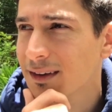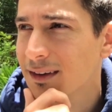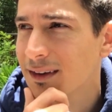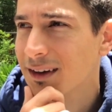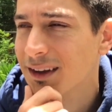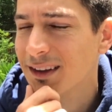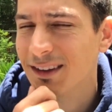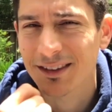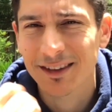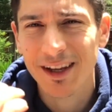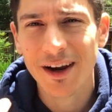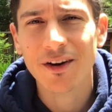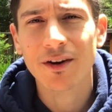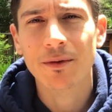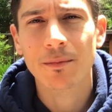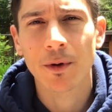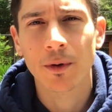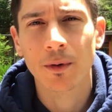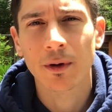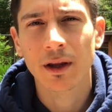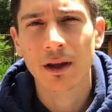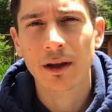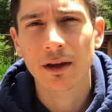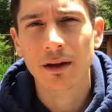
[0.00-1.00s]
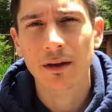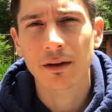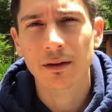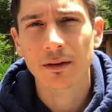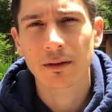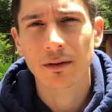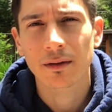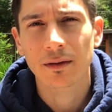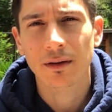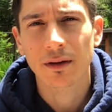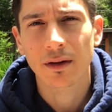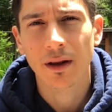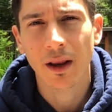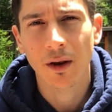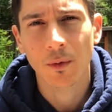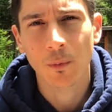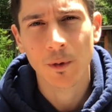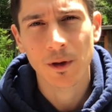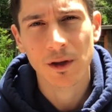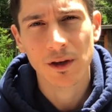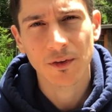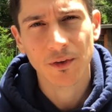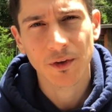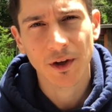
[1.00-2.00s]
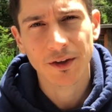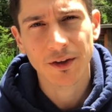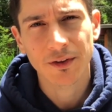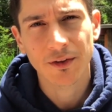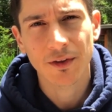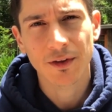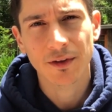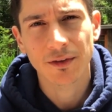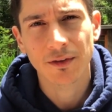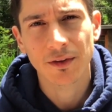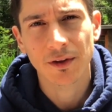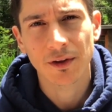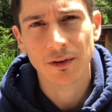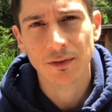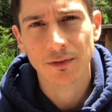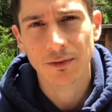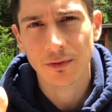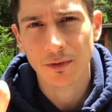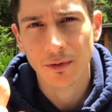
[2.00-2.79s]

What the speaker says: ceremony, and we ingest these things,